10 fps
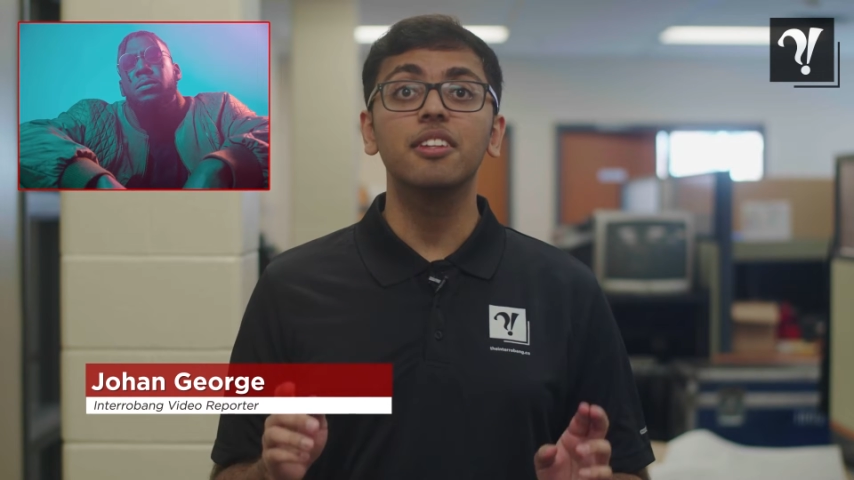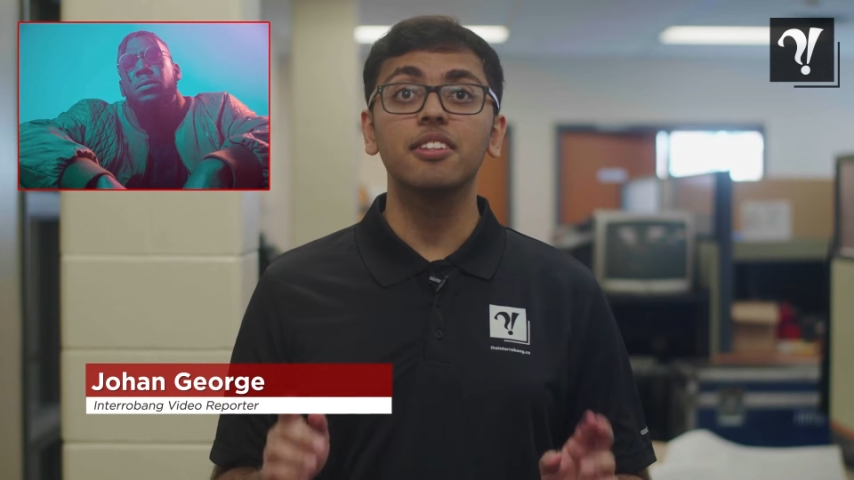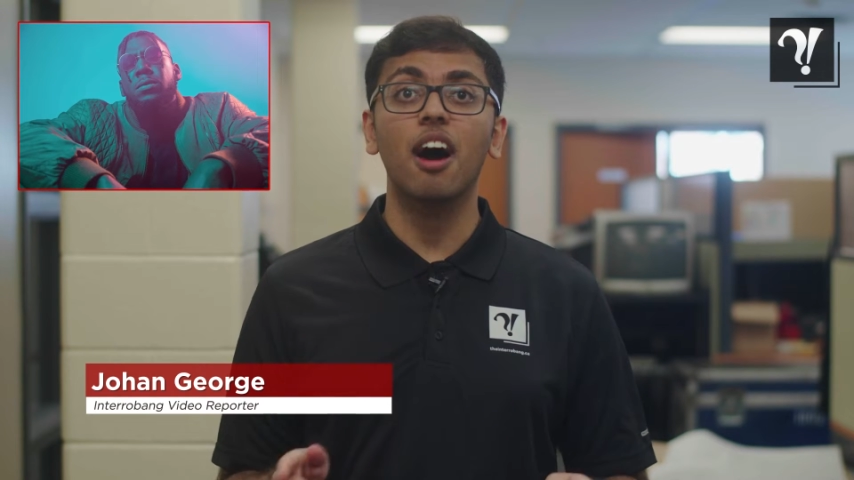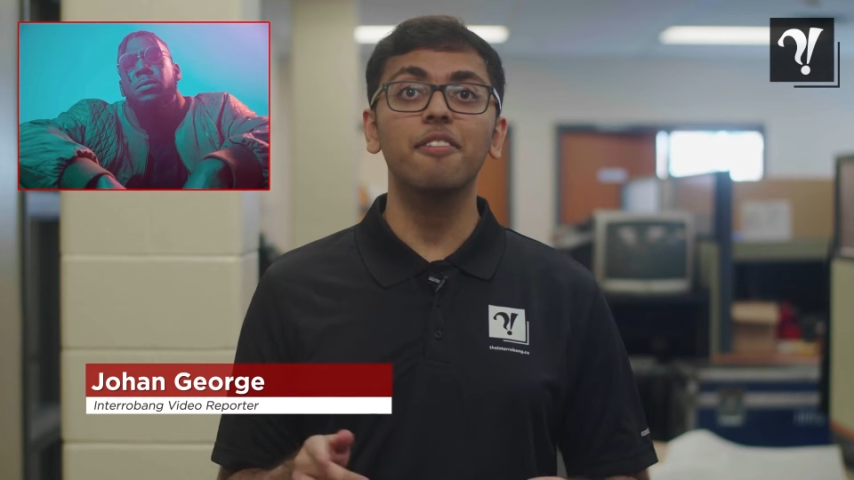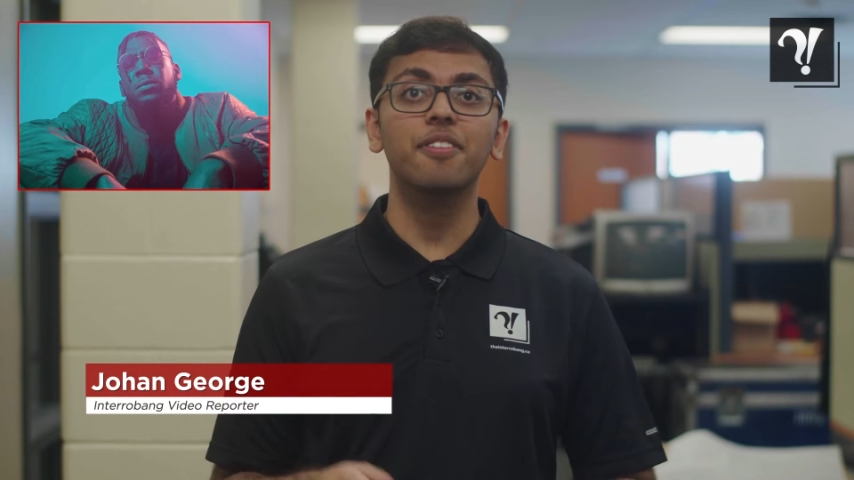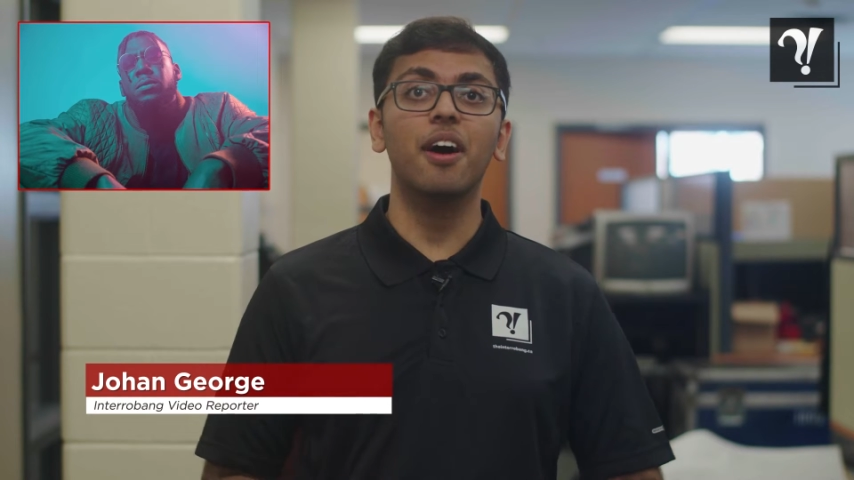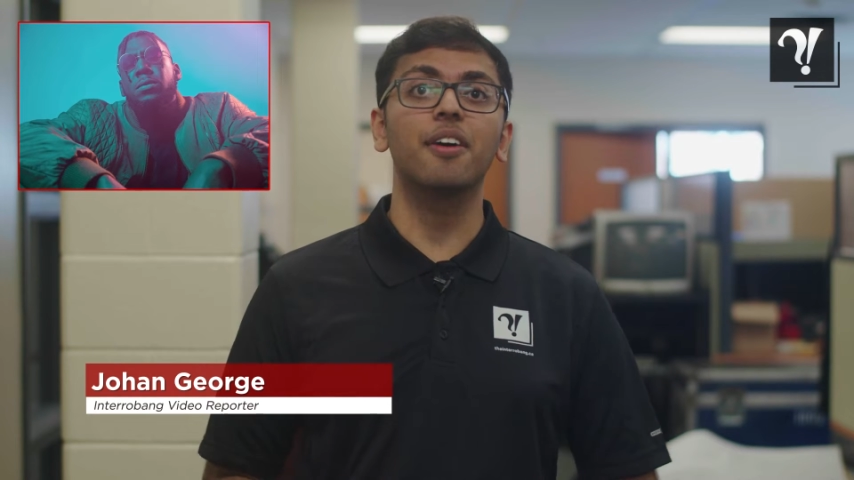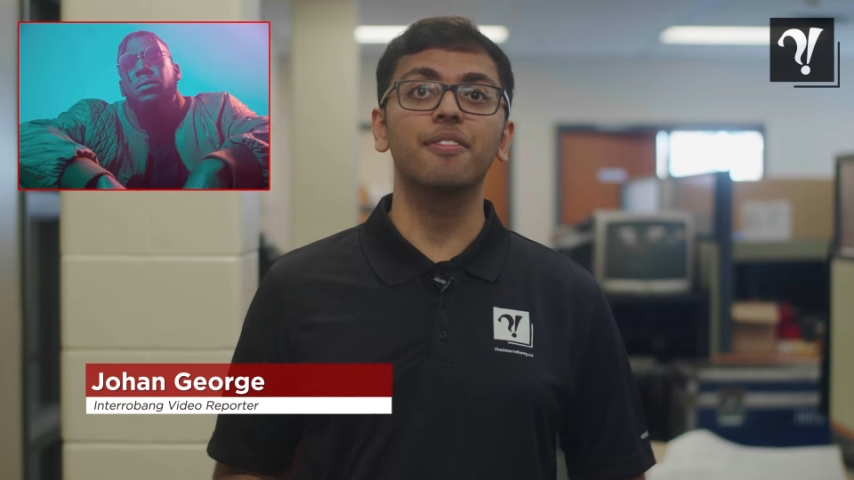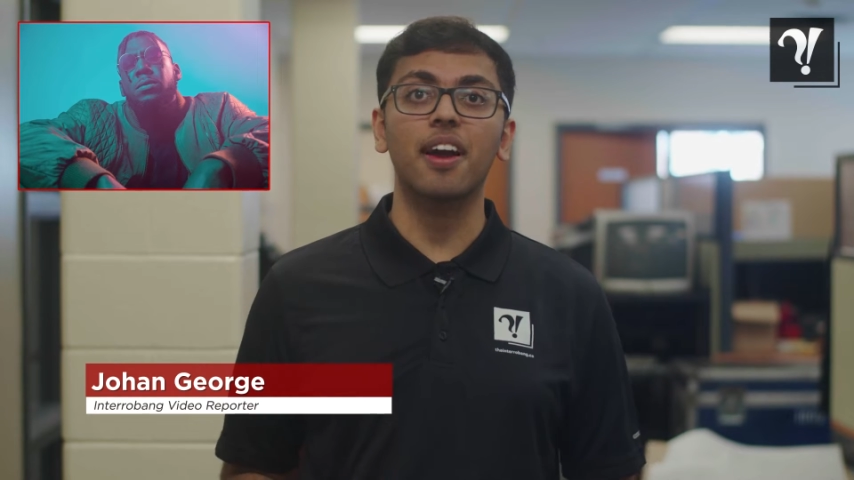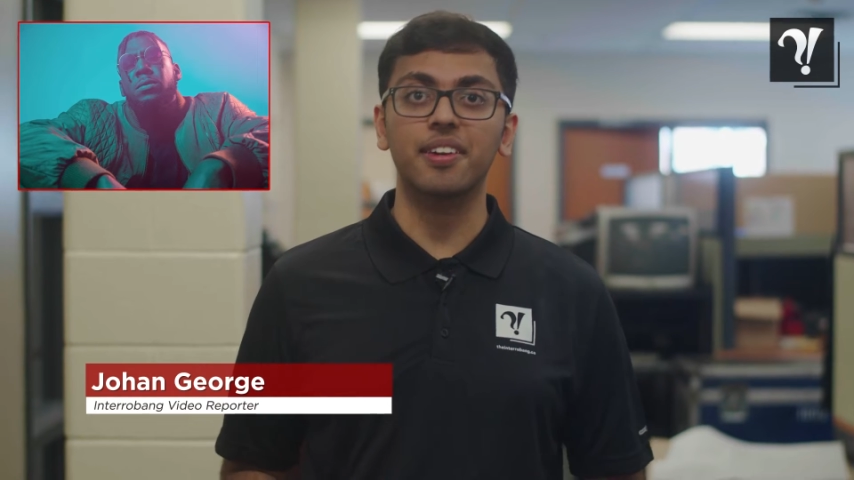Tuff,
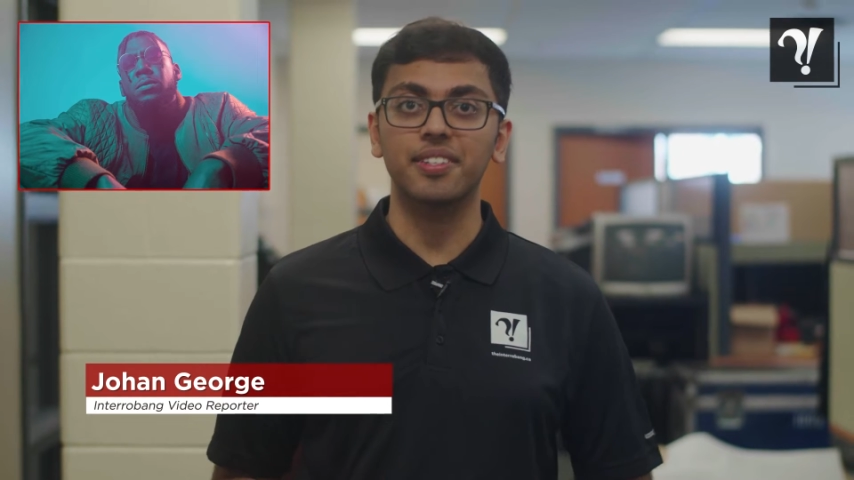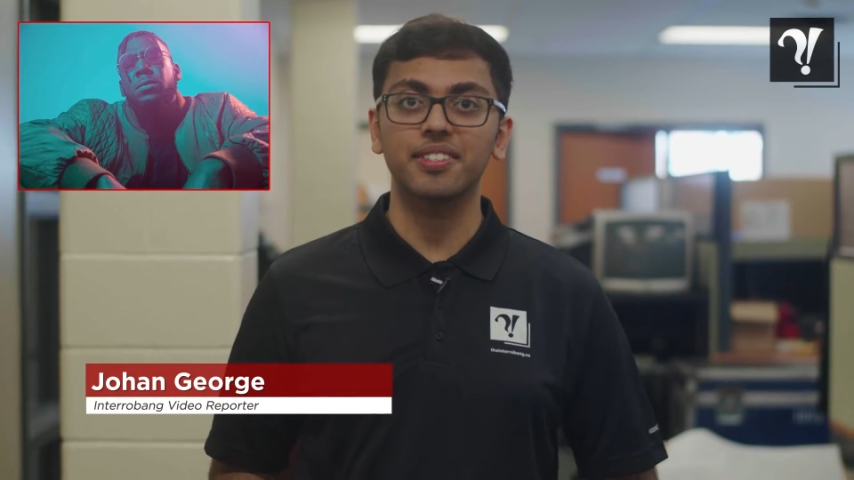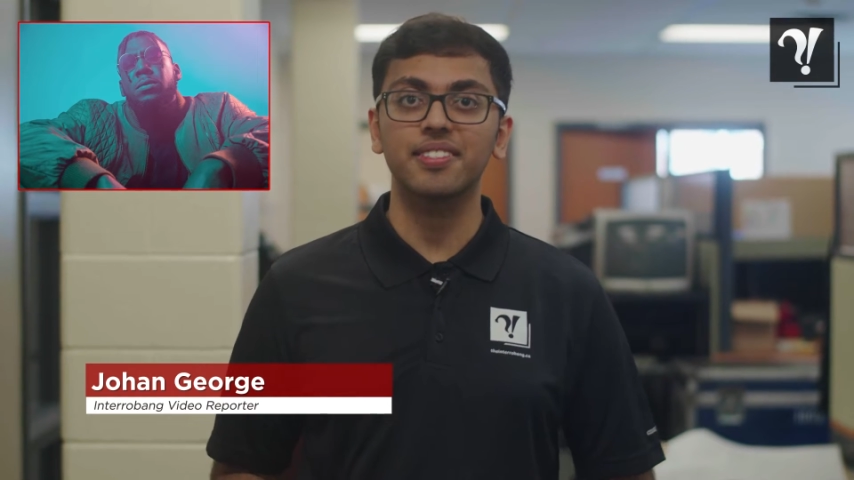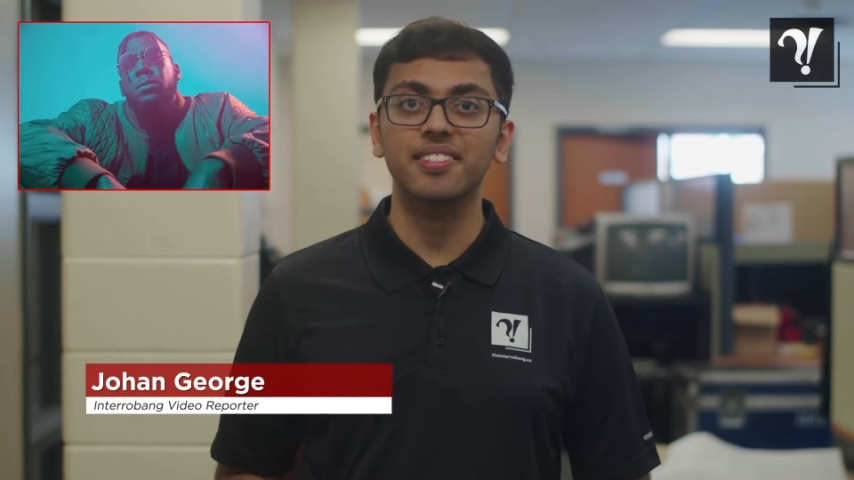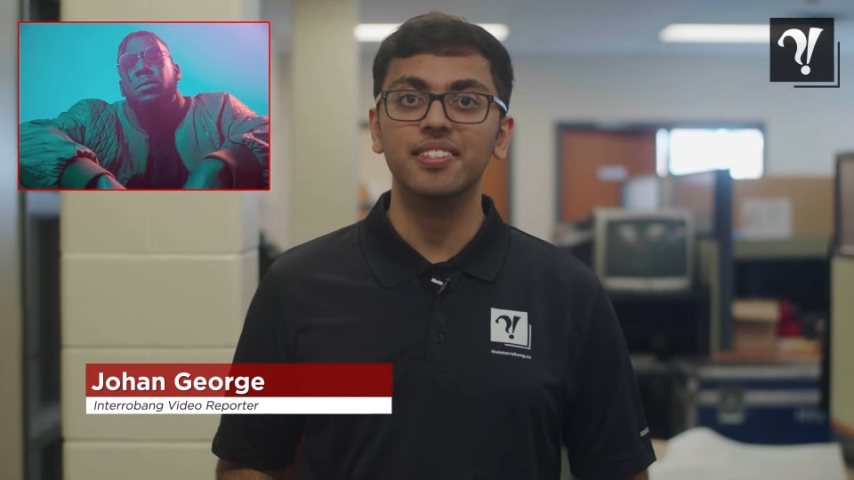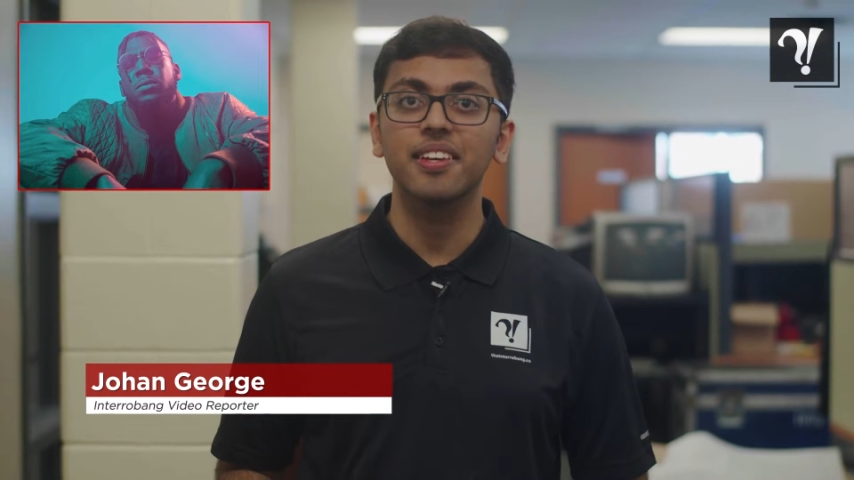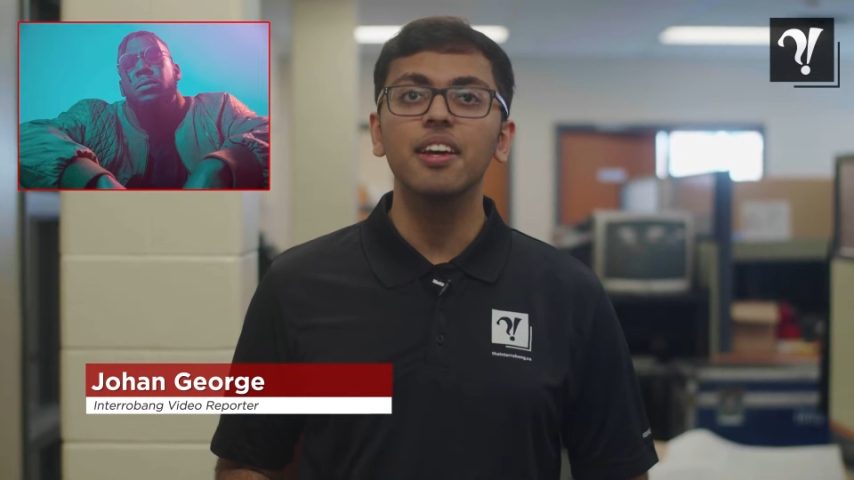Gong records.